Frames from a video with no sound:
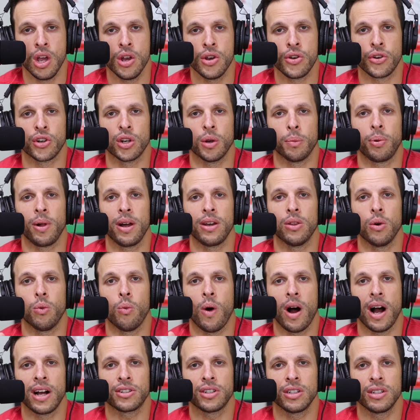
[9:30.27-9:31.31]
You're going to play the
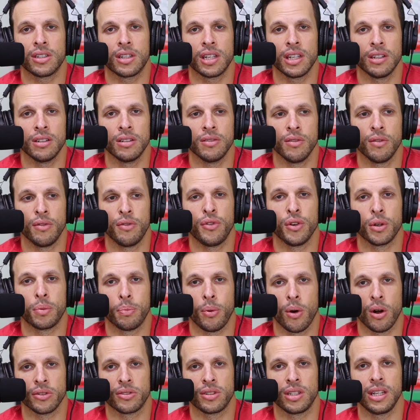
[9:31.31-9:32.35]
Washington
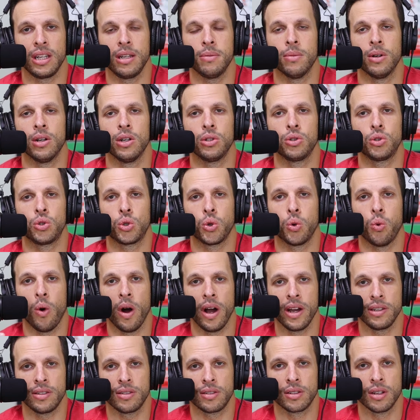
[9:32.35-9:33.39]
football team
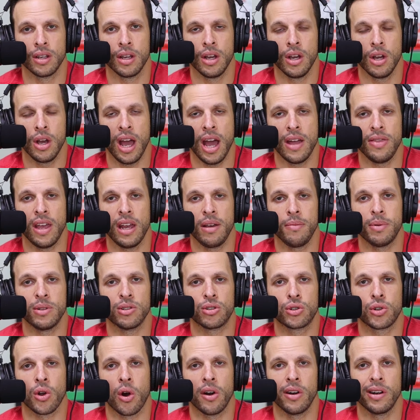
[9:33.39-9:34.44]
twice, and they've been
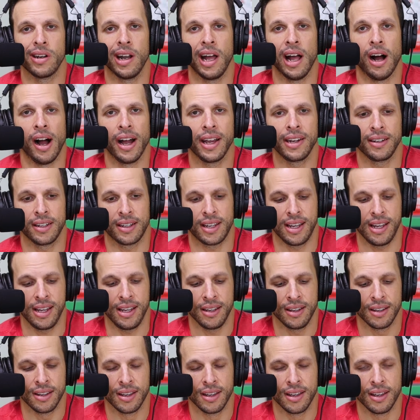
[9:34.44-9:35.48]
starting Heineke.
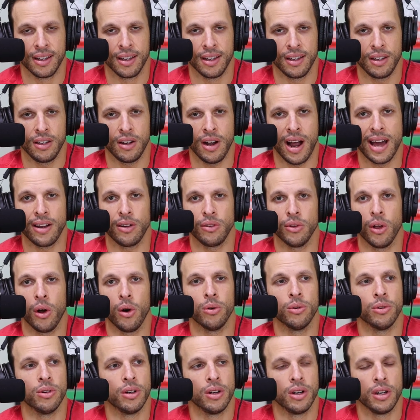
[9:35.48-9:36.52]
I don't
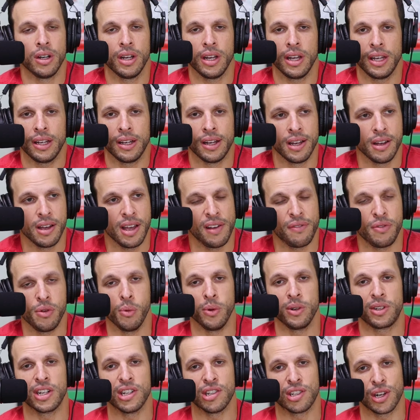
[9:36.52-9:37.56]
know if you
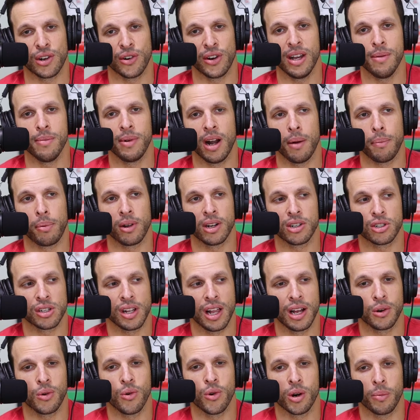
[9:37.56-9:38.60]
would consider him an upper
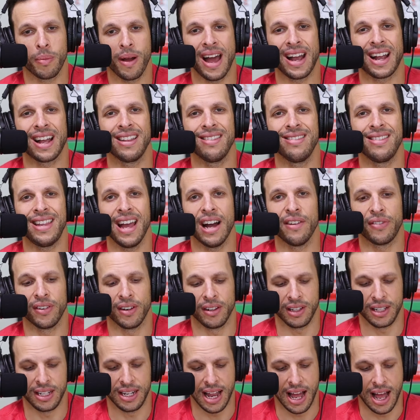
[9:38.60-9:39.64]
echelon quarterback.
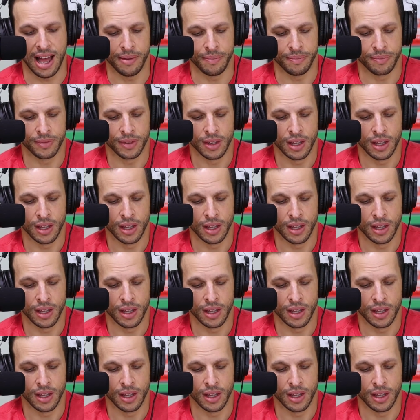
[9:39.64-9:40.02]
Definitely not.